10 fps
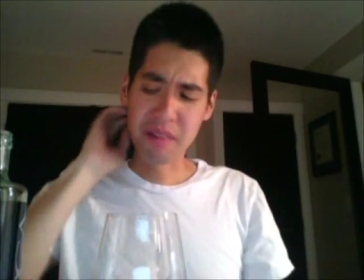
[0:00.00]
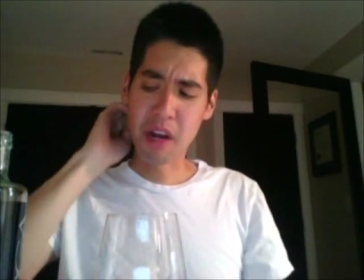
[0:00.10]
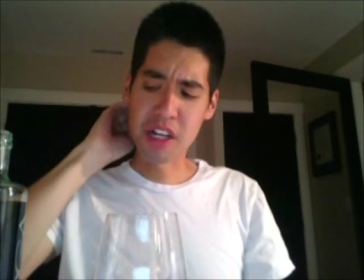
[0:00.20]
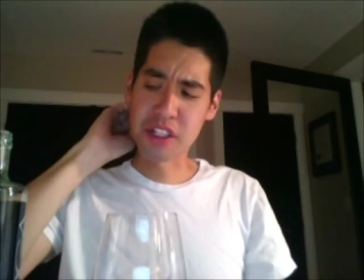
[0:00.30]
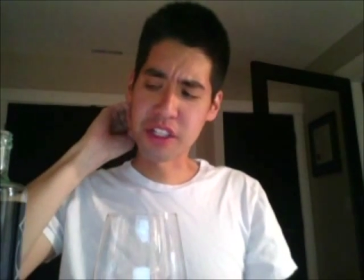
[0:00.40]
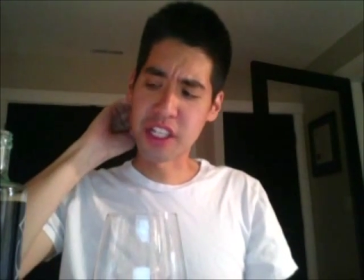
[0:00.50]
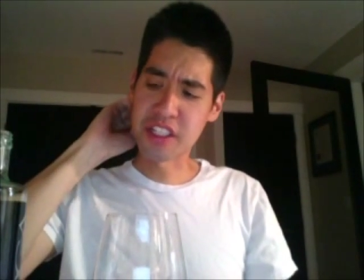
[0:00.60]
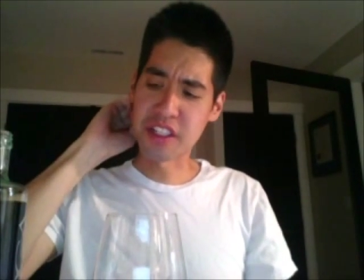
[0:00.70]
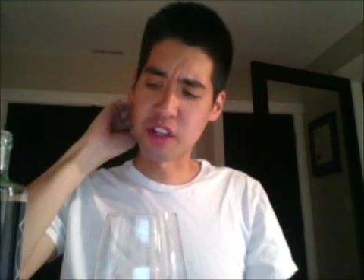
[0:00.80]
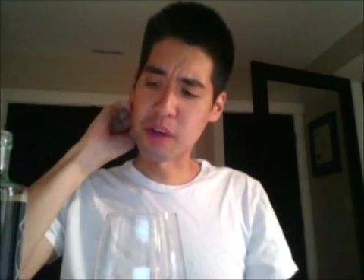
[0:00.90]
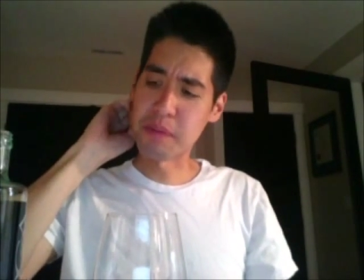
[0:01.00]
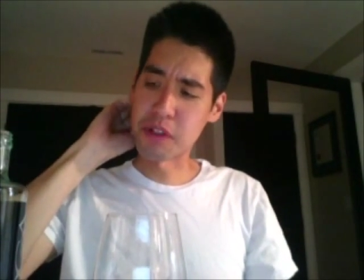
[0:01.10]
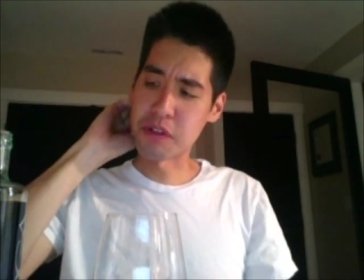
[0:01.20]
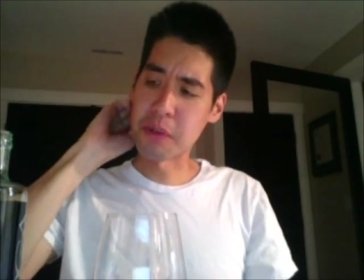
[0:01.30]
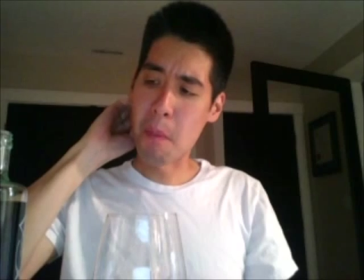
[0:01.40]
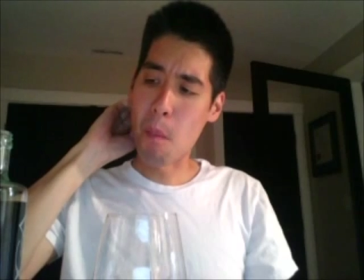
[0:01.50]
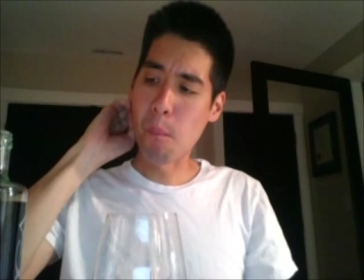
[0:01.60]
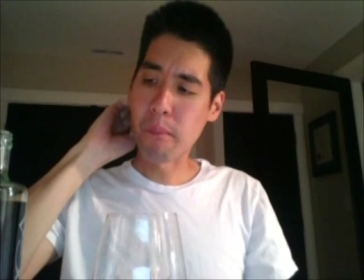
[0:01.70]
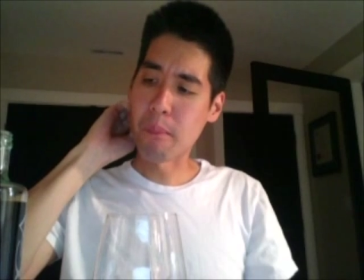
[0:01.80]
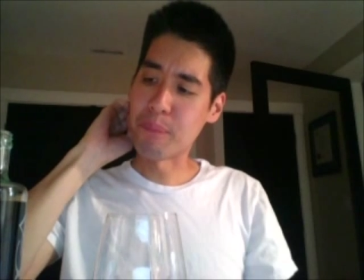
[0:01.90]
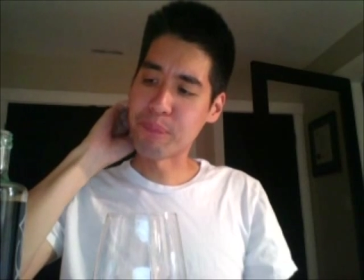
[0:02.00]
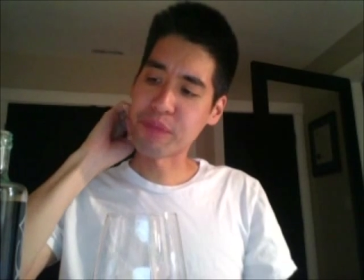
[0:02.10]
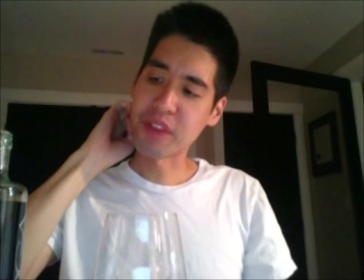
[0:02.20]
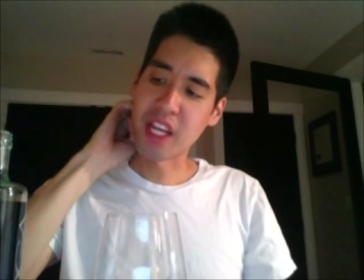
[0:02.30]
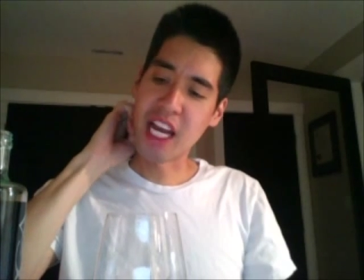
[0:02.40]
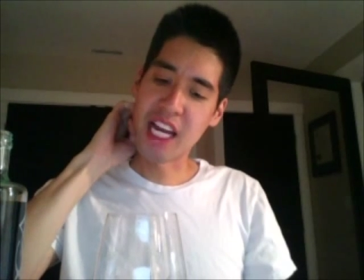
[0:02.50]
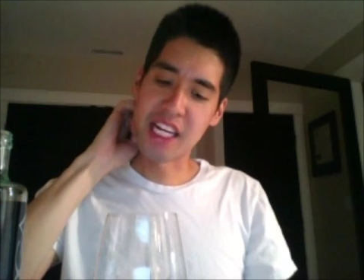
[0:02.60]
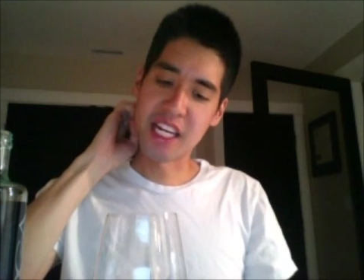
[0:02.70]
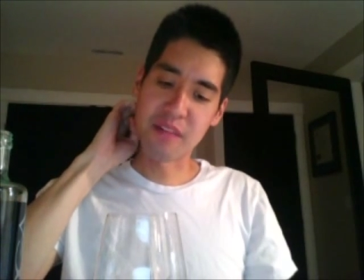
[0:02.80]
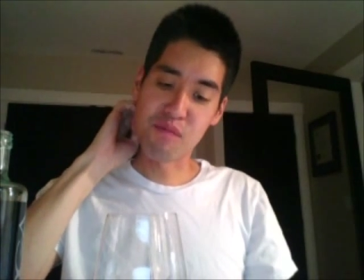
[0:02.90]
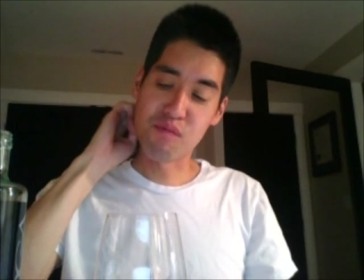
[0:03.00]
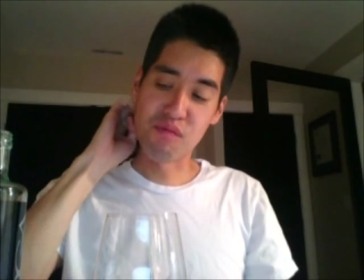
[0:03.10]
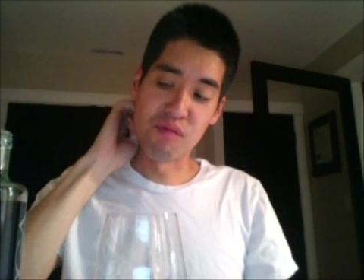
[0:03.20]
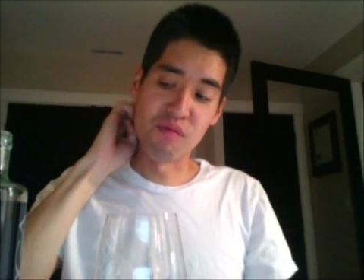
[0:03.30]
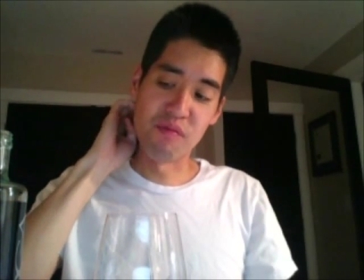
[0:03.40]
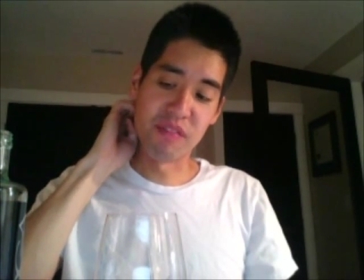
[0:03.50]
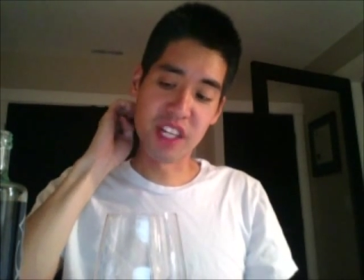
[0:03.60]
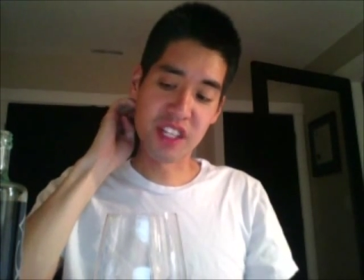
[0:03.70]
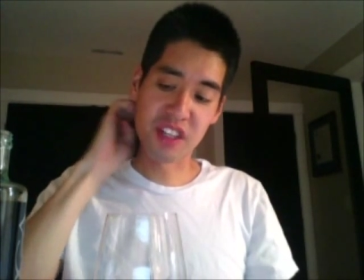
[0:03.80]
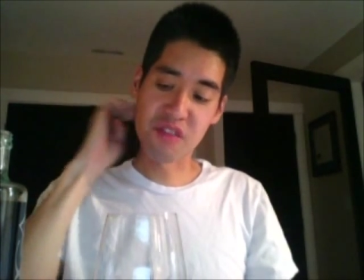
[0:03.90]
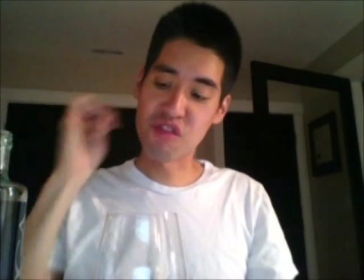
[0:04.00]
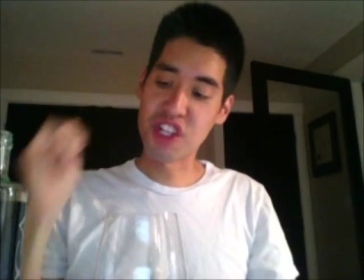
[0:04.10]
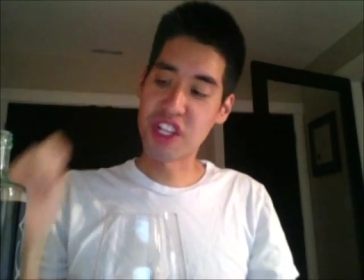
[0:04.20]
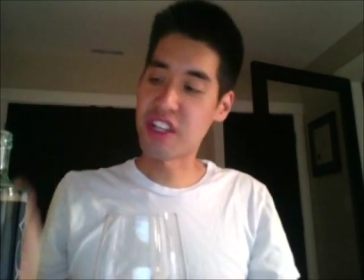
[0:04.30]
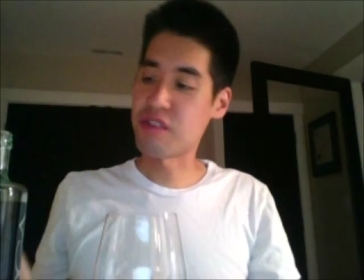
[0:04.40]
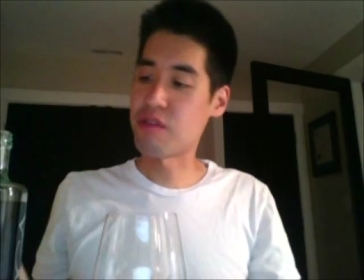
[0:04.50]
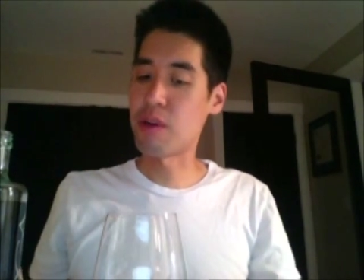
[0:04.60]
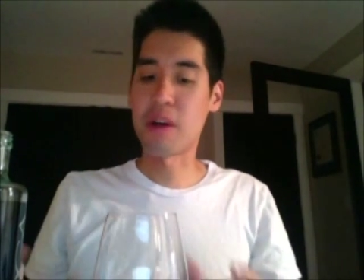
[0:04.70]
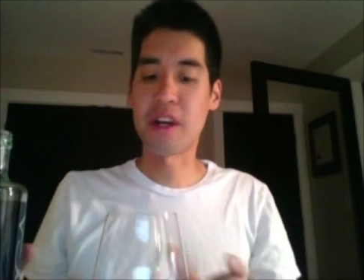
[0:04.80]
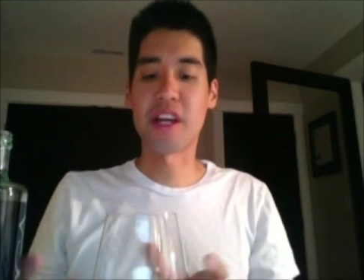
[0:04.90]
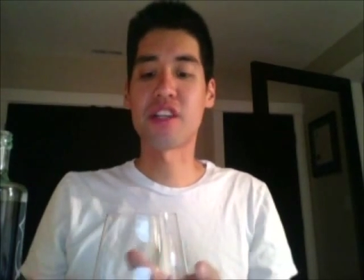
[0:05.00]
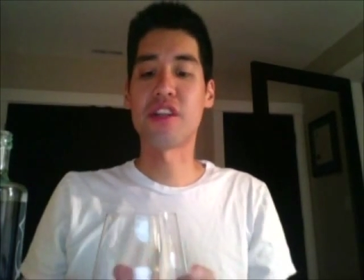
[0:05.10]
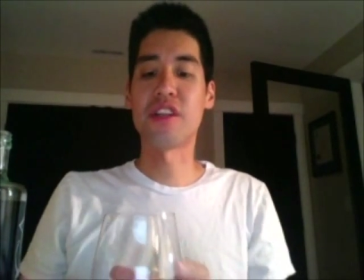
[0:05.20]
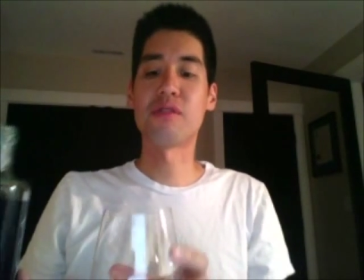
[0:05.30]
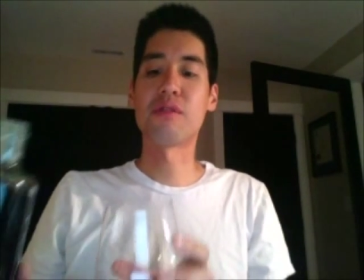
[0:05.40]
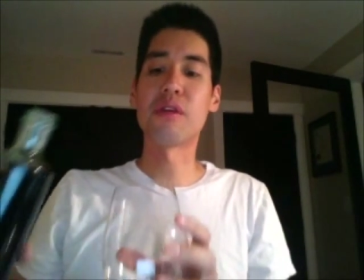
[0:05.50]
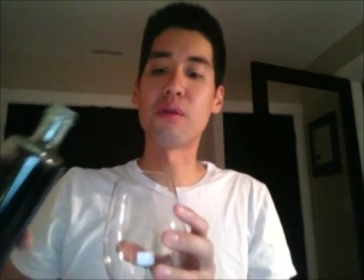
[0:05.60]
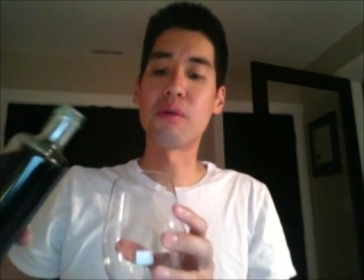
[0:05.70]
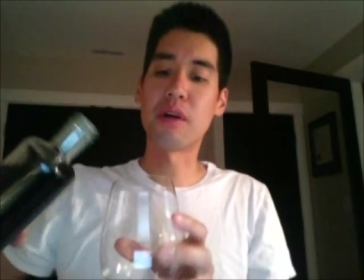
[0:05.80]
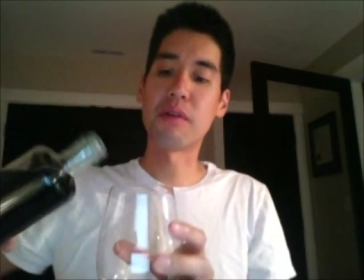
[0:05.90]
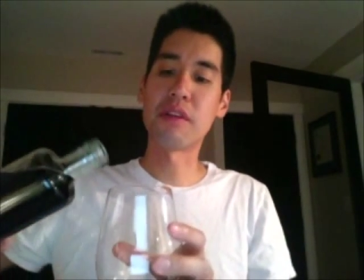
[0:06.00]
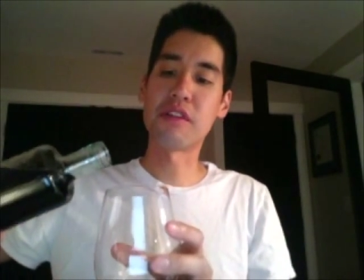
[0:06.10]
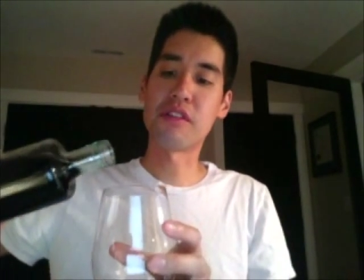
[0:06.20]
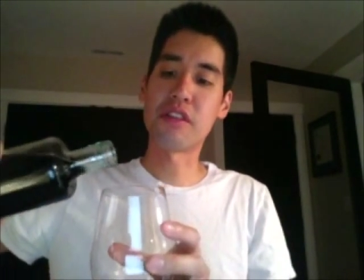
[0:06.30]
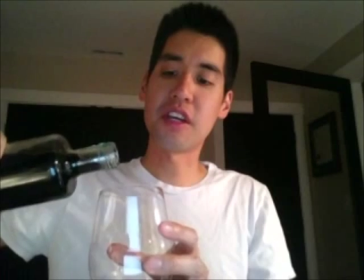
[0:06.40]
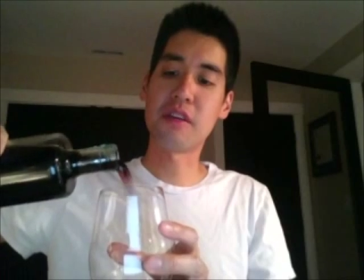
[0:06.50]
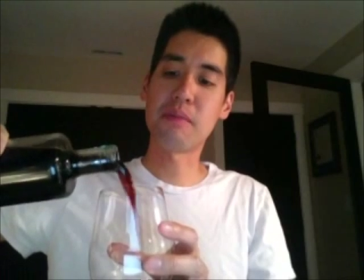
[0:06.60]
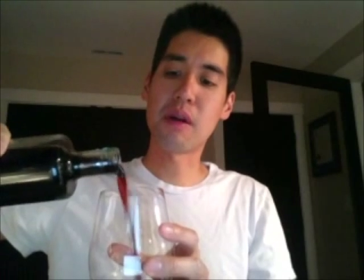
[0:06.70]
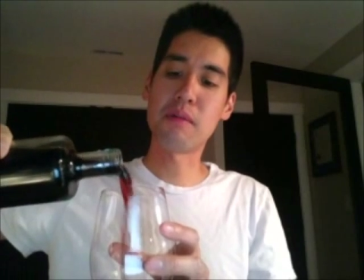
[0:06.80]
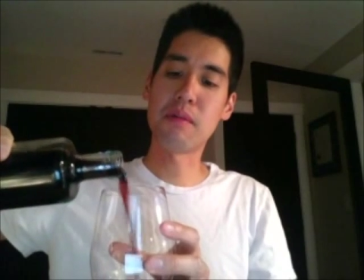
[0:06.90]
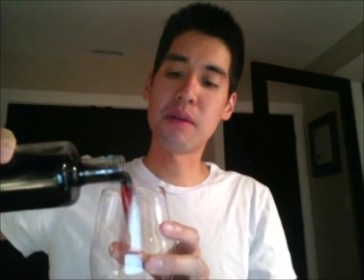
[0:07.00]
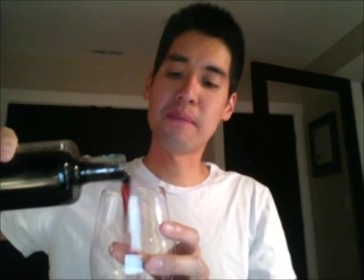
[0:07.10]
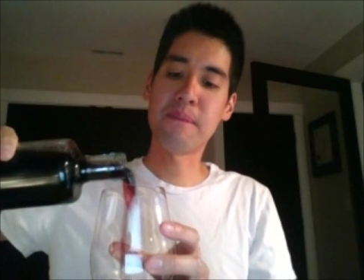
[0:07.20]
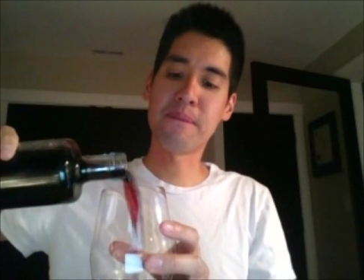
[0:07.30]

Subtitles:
honestly tastes like grape juice, and it tastes like a really nice red wine, actually. This would go well with a steak, probably.